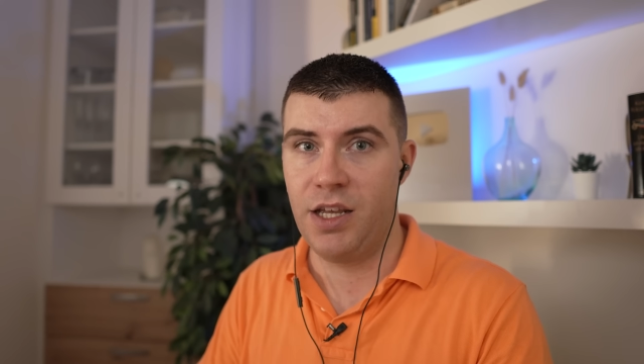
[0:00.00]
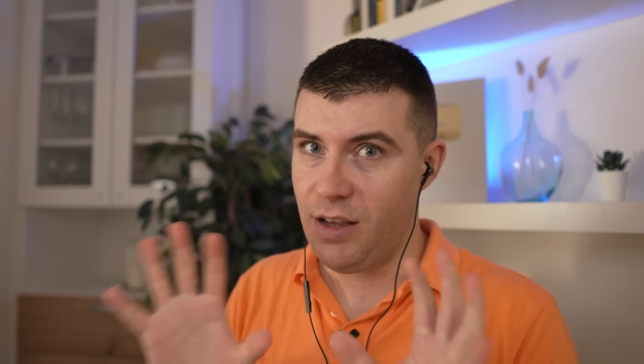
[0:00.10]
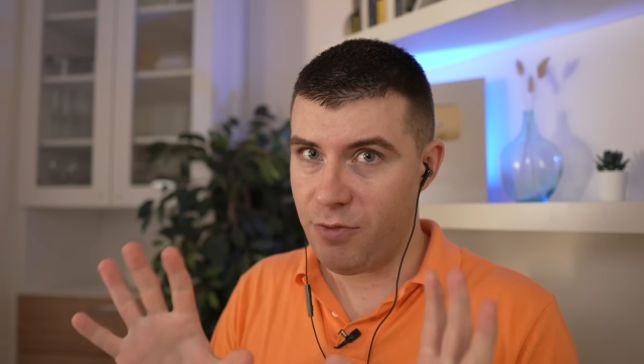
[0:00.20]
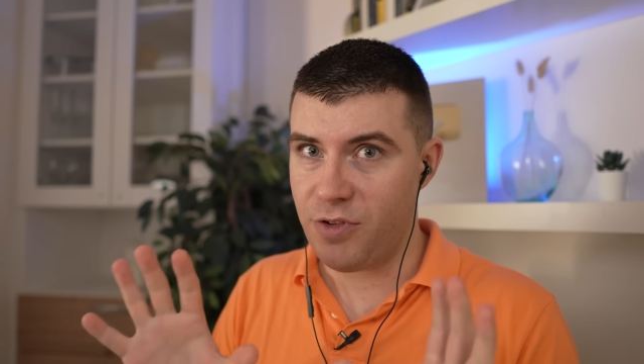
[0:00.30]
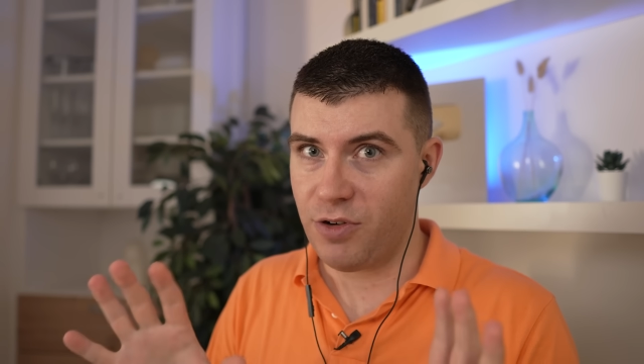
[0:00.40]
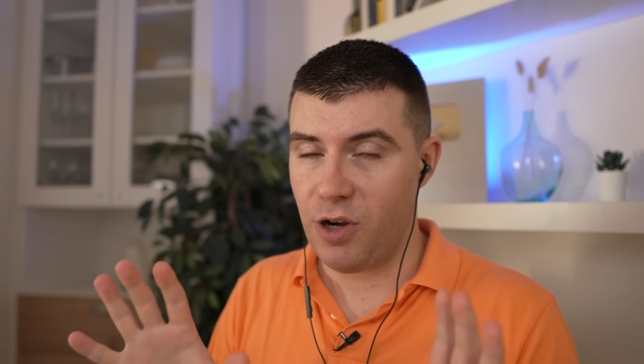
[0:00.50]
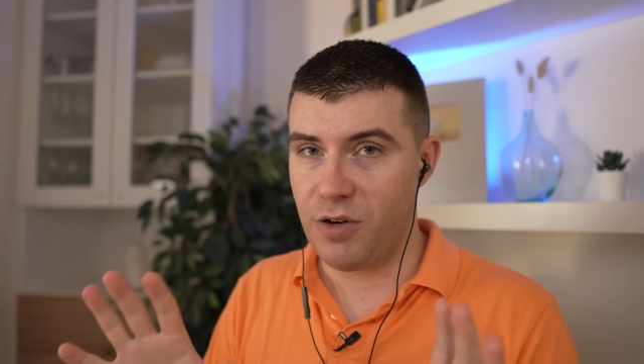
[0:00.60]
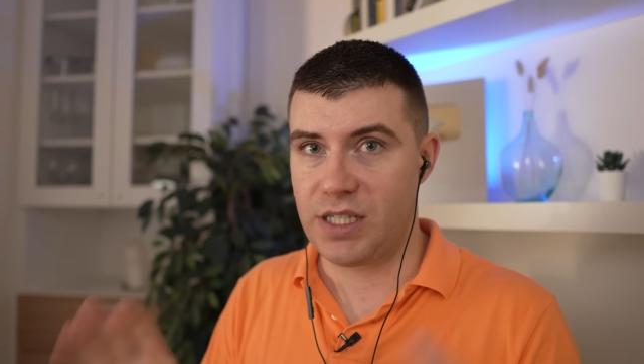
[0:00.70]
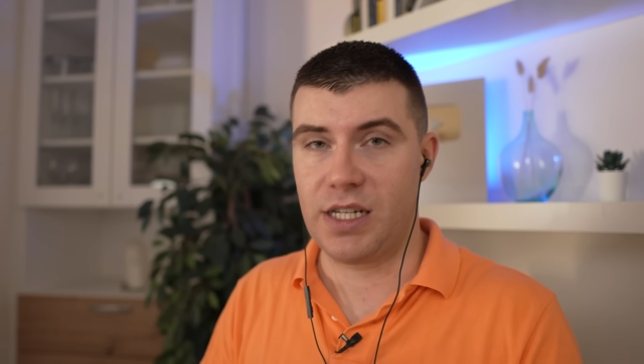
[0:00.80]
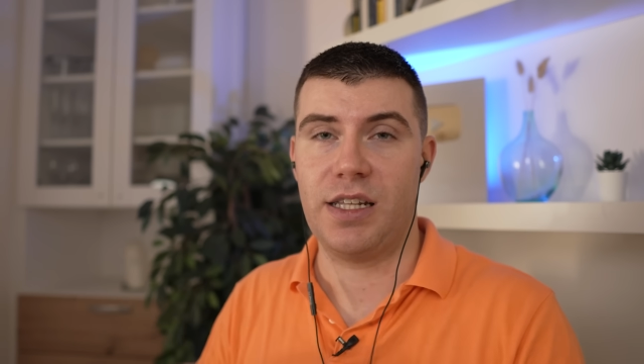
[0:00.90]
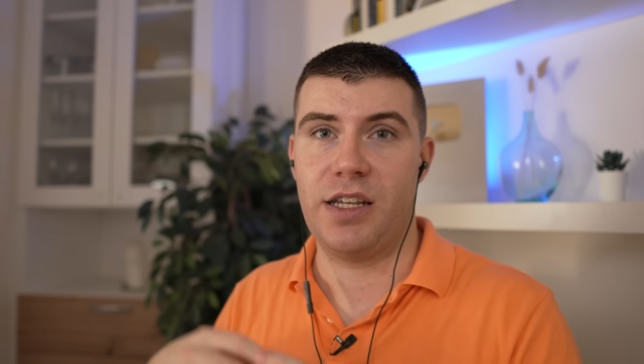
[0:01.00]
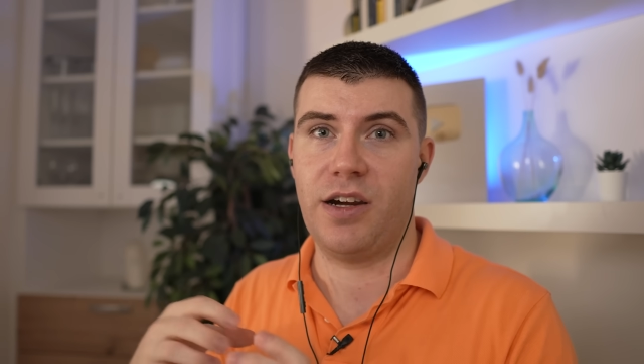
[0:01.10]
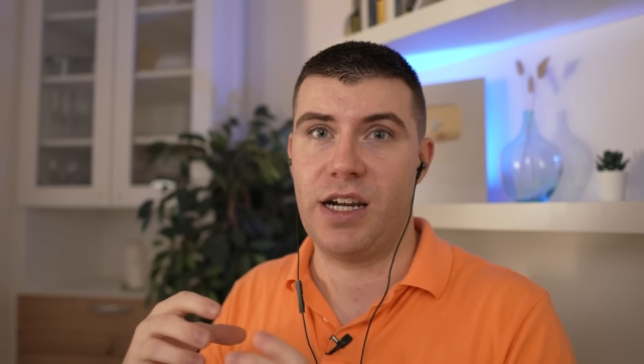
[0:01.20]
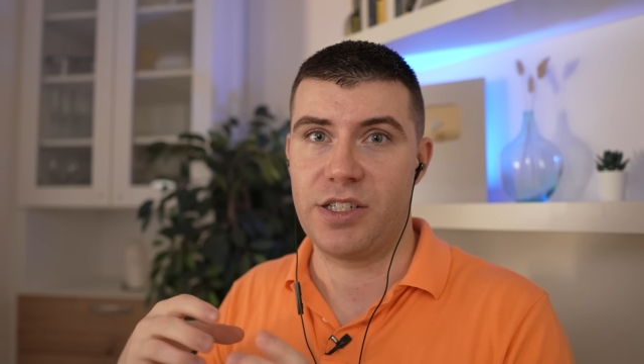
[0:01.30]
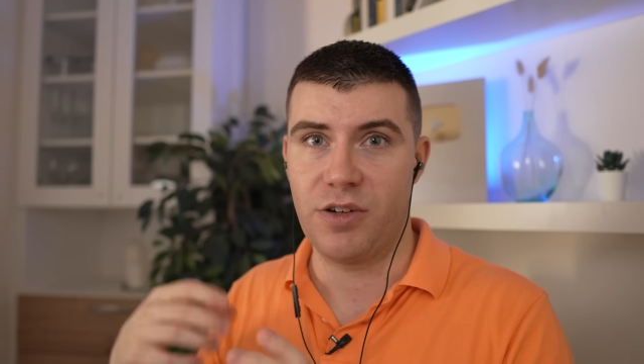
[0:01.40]
If you're noticing that
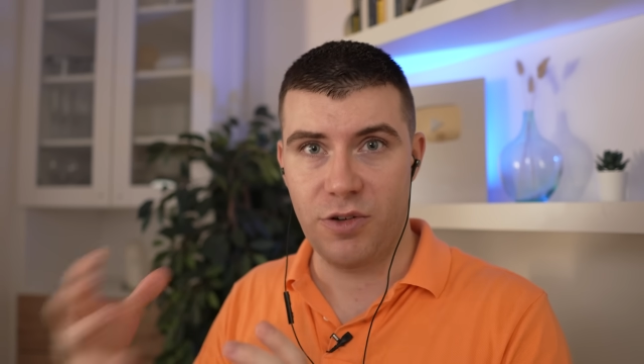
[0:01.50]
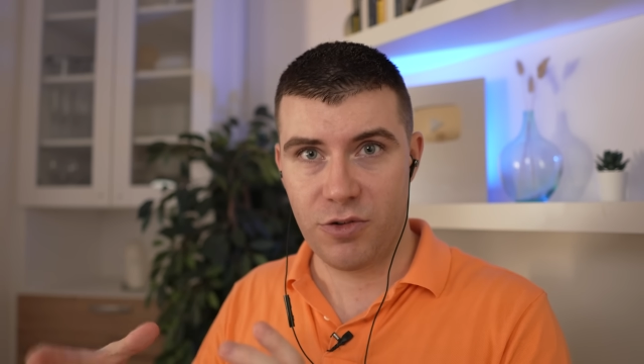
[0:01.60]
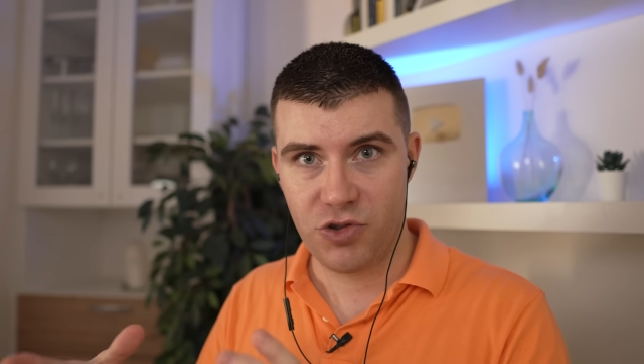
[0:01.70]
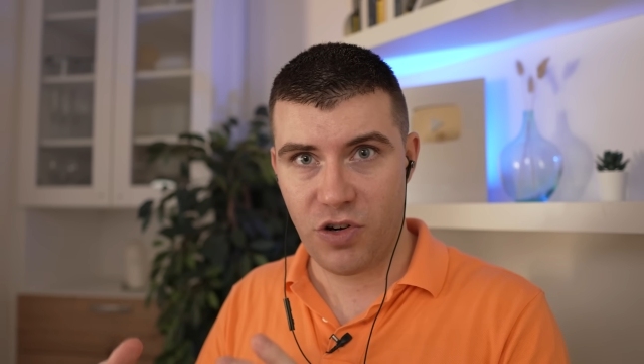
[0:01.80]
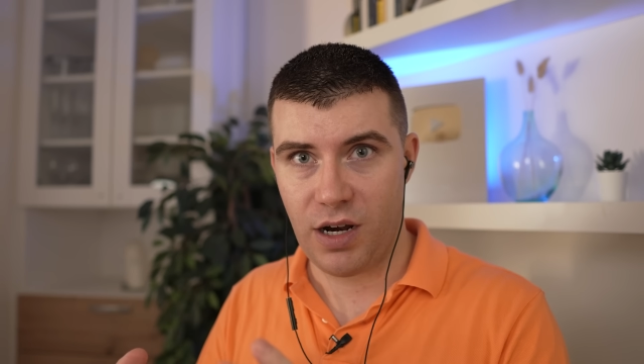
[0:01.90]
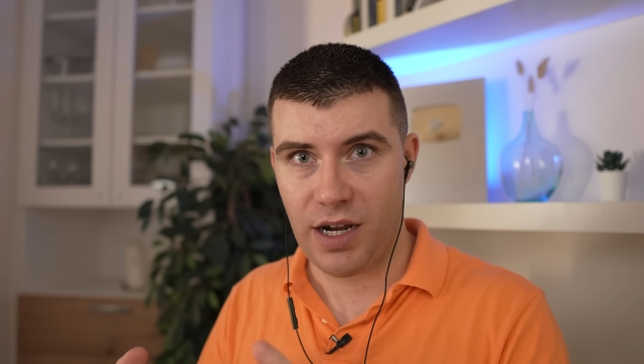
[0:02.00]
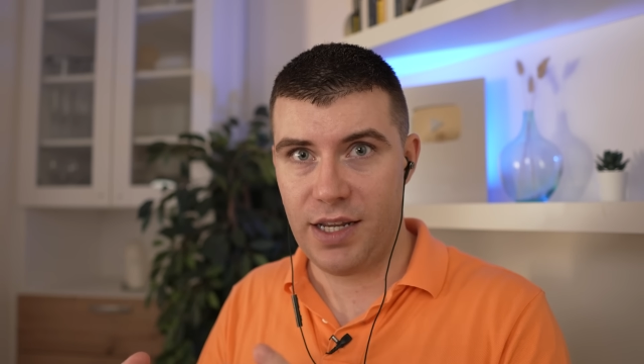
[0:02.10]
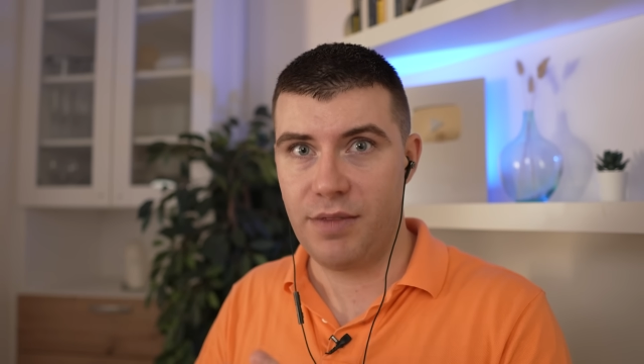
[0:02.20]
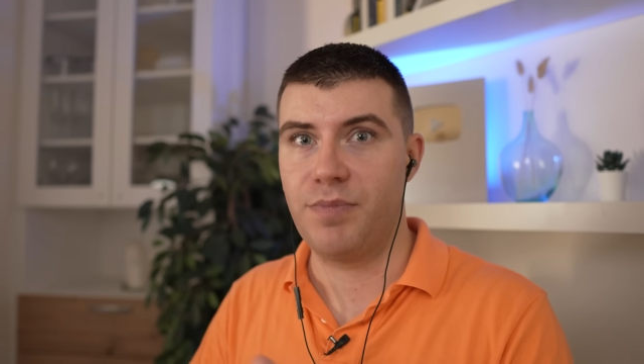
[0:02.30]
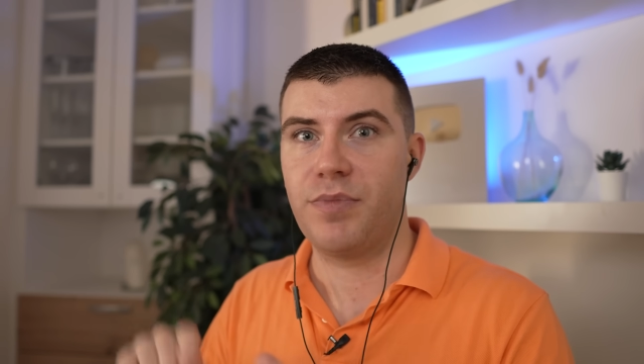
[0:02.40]
your eggs are a little dry,